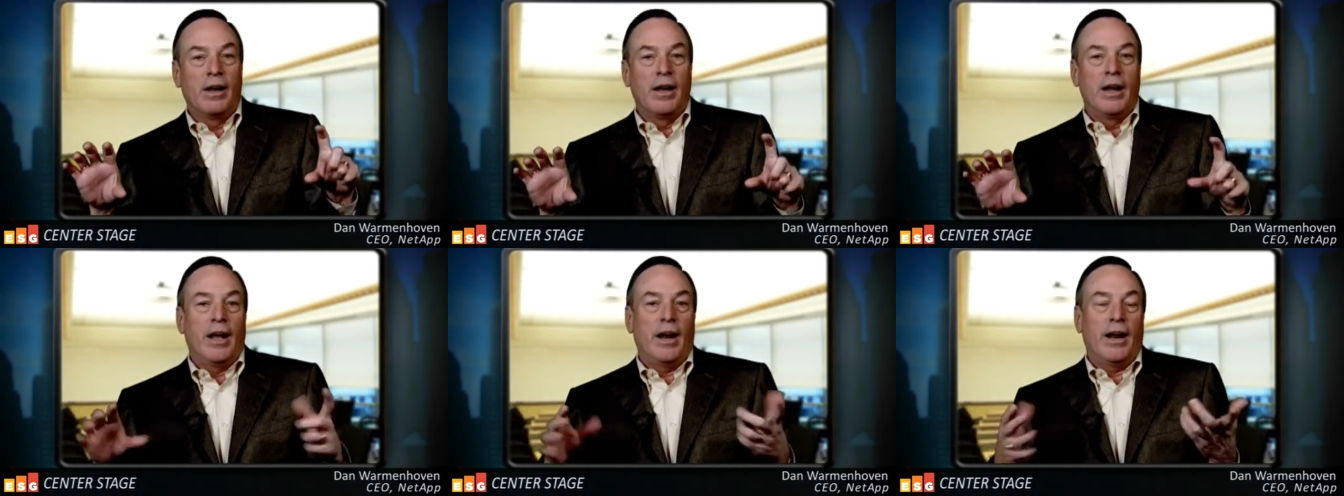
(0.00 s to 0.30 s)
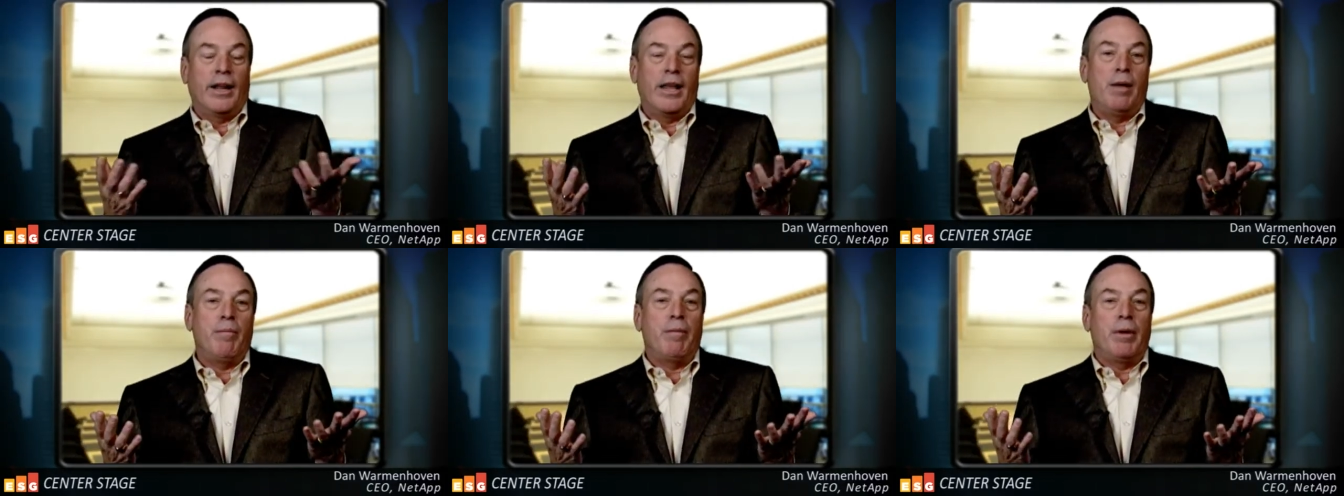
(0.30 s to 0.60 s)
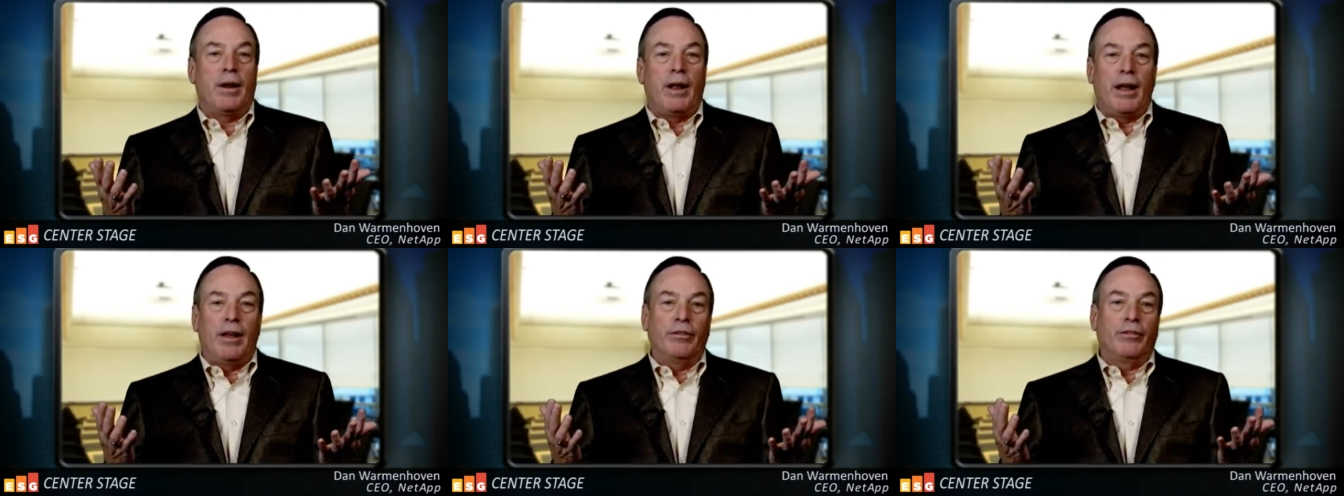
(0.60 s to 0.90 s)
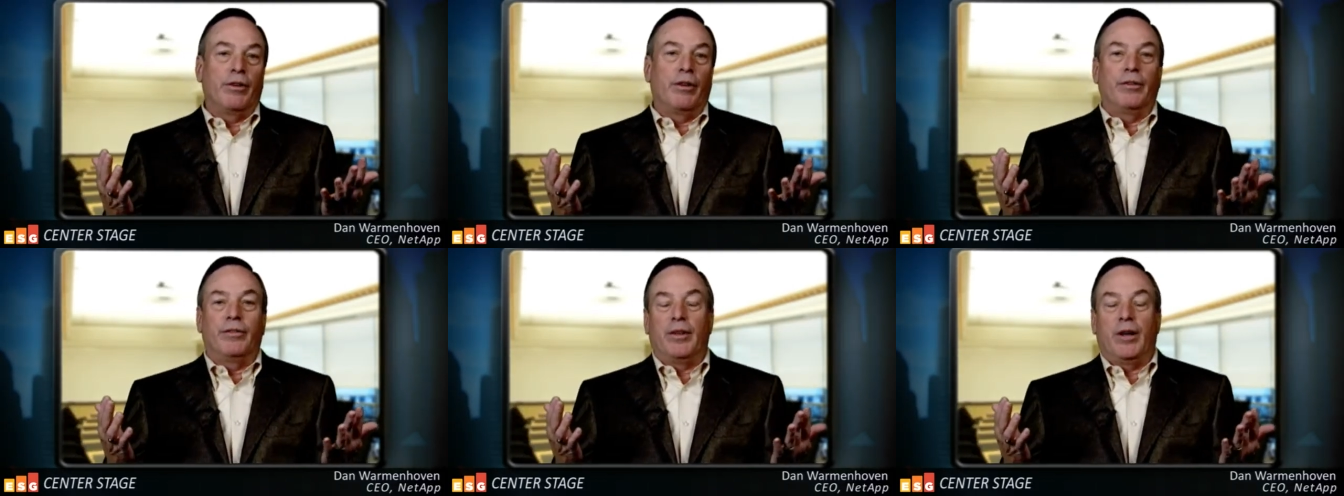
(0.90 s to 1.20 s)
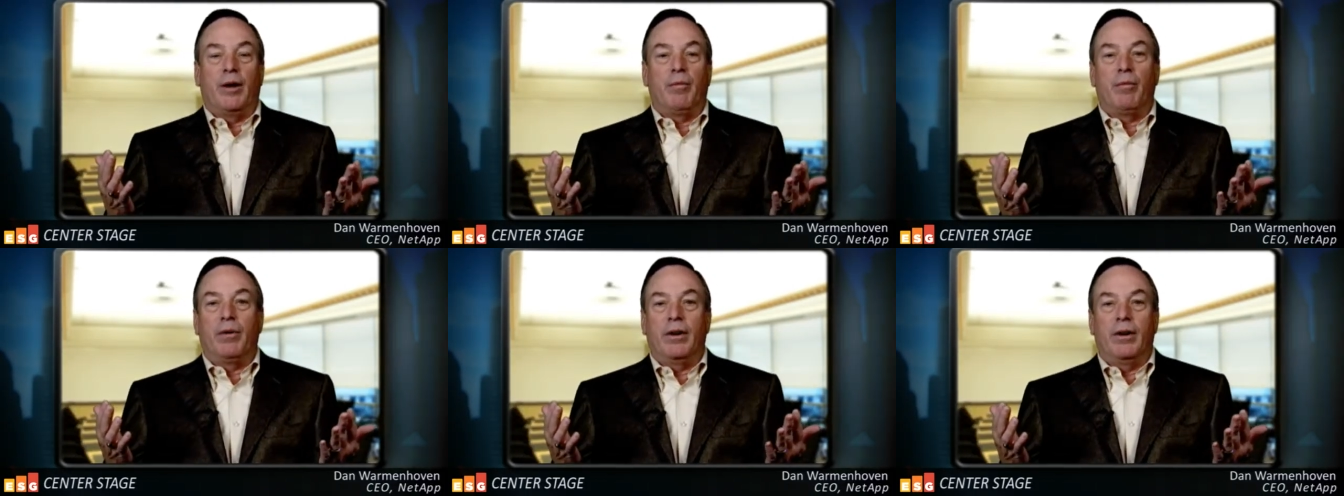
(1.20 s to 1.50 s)
And I keep getting asked all the
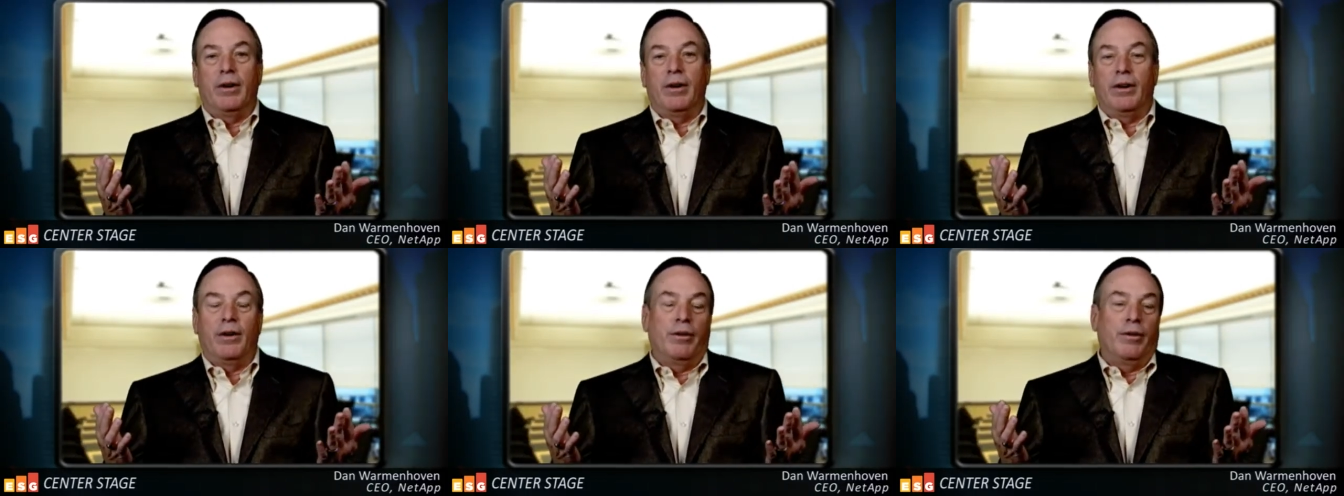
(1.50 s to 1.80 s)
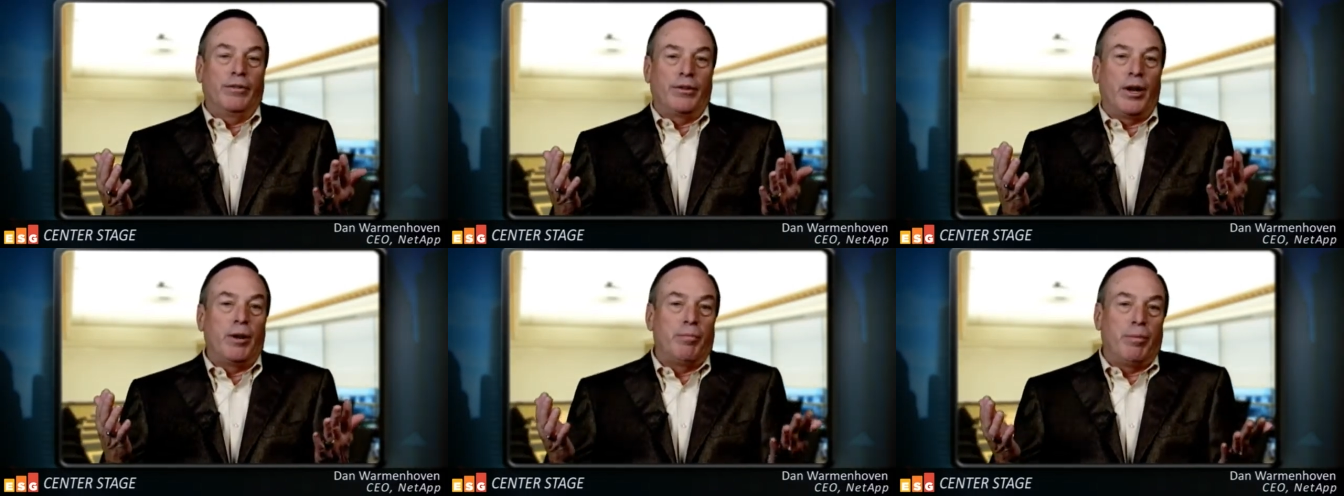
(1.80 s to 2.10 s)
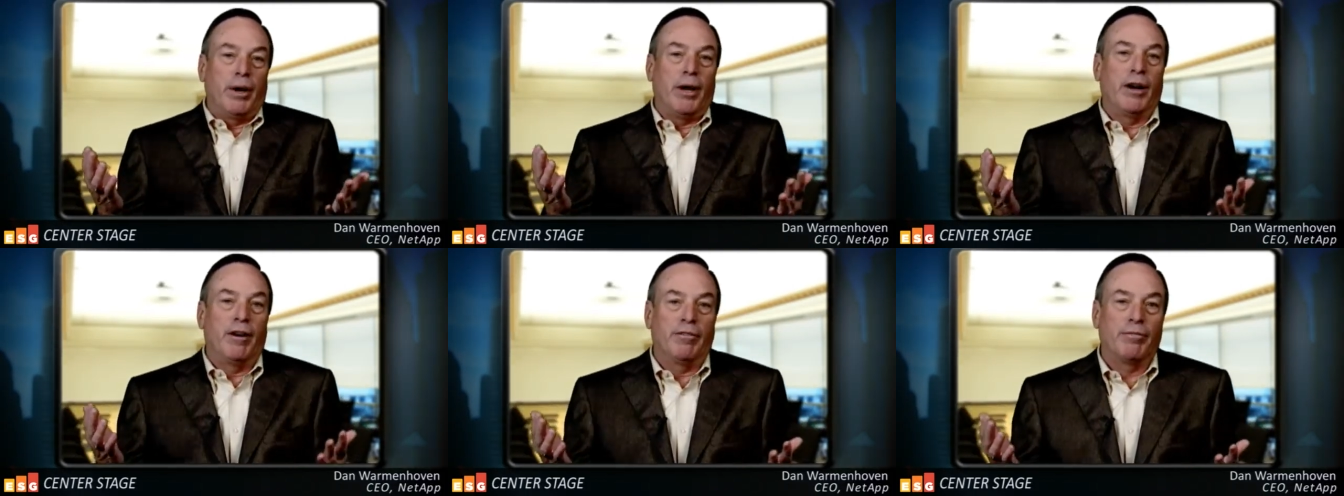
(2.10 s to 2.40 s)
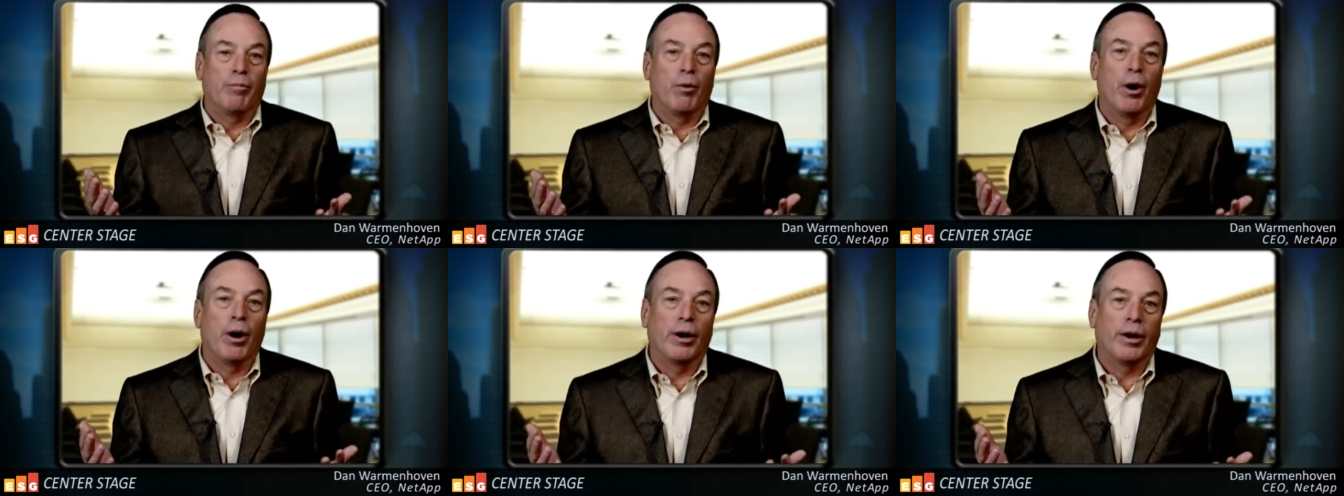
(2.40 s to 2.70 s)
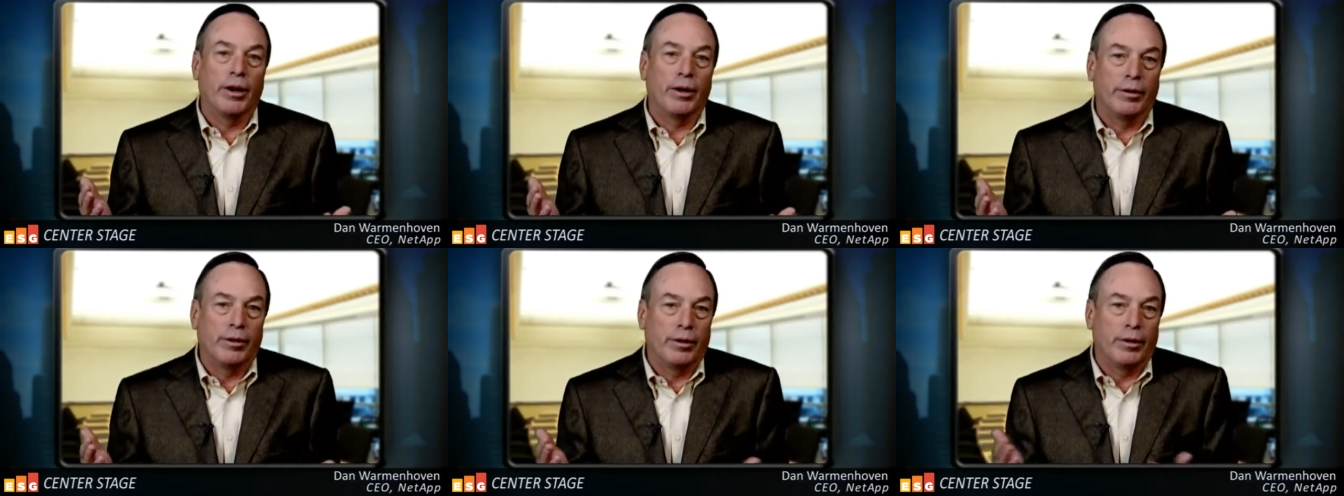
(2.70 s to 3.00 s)
time, is that a big enough
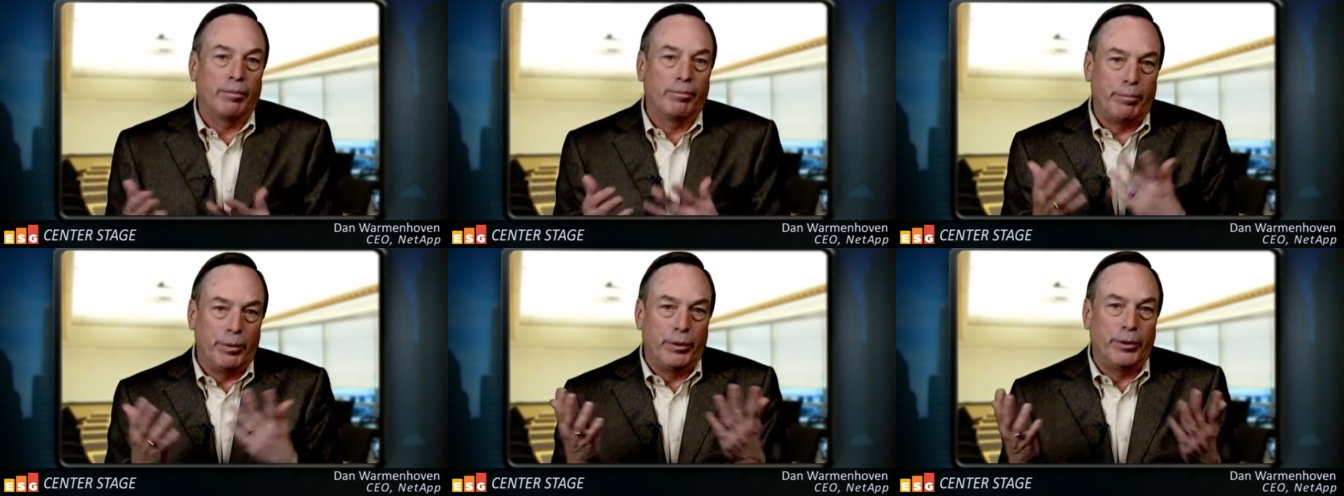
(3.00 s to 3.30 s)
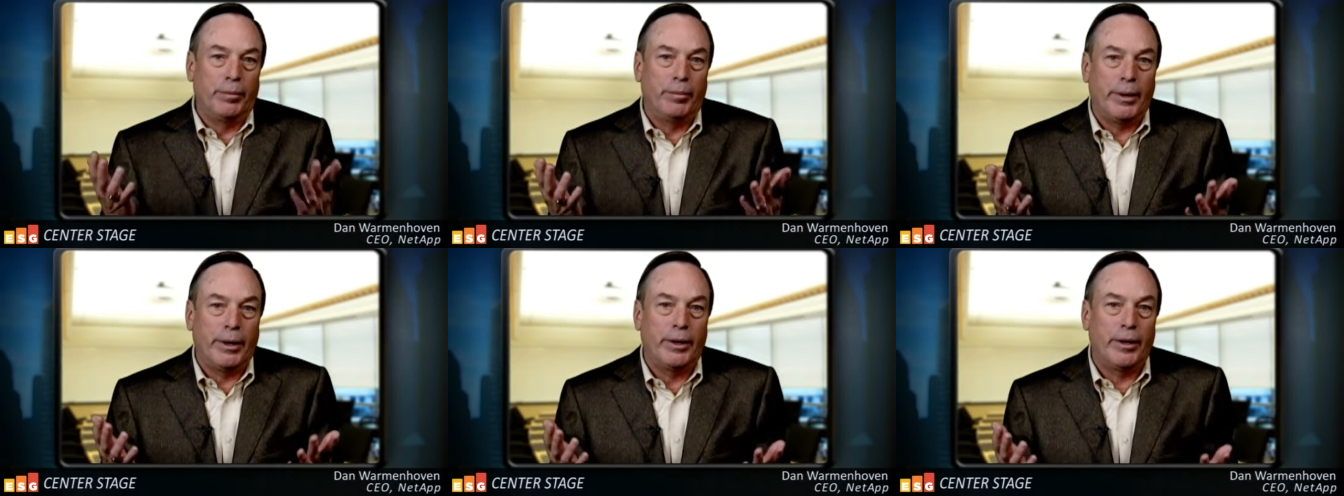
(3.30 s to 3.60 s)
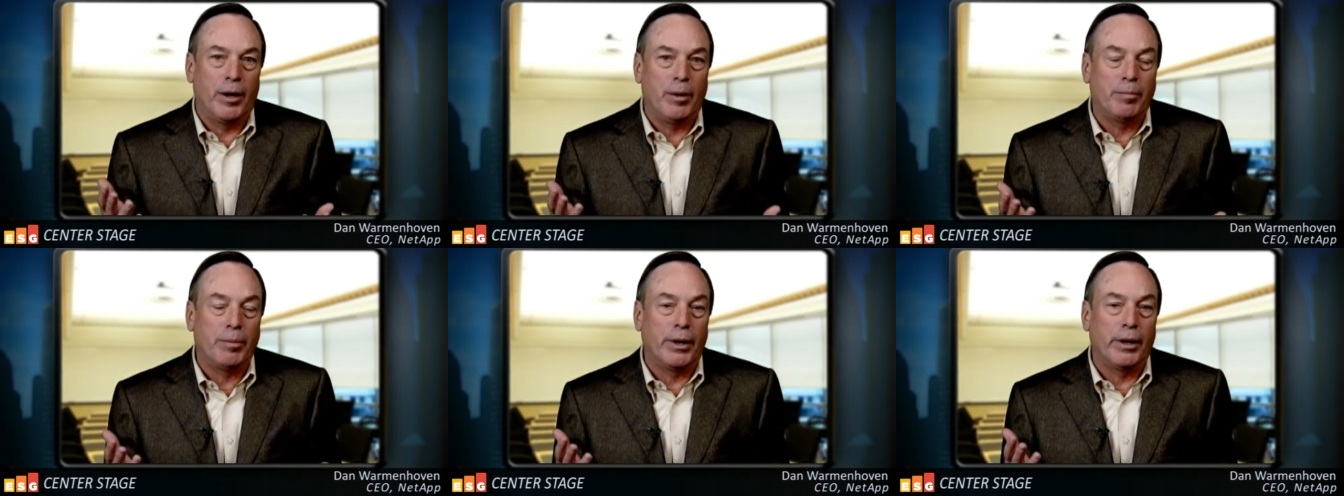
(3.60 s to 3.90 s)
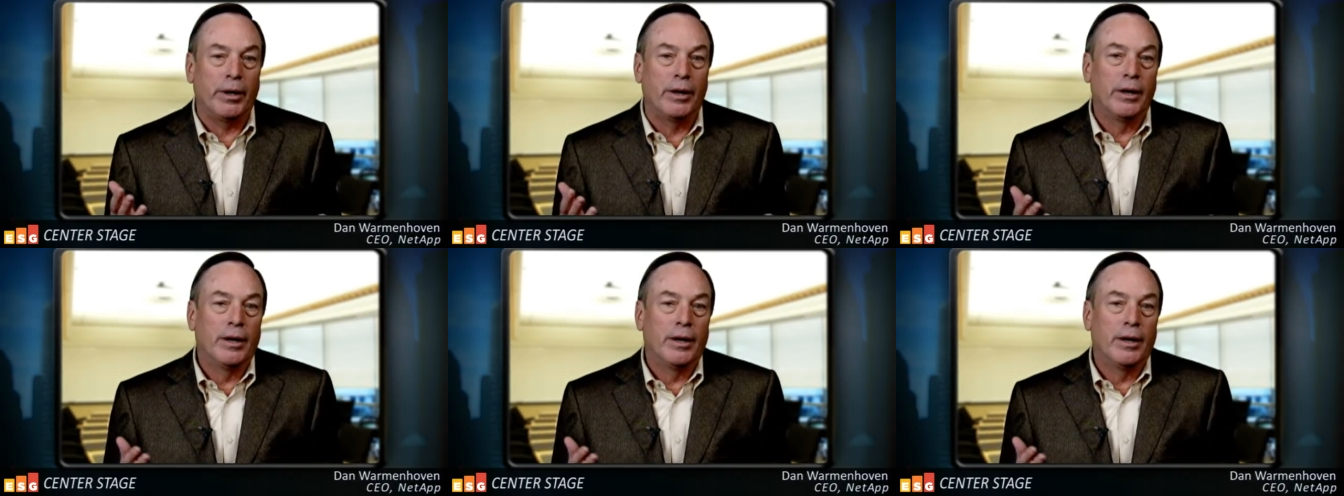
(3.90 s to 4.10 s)
market to build a big company?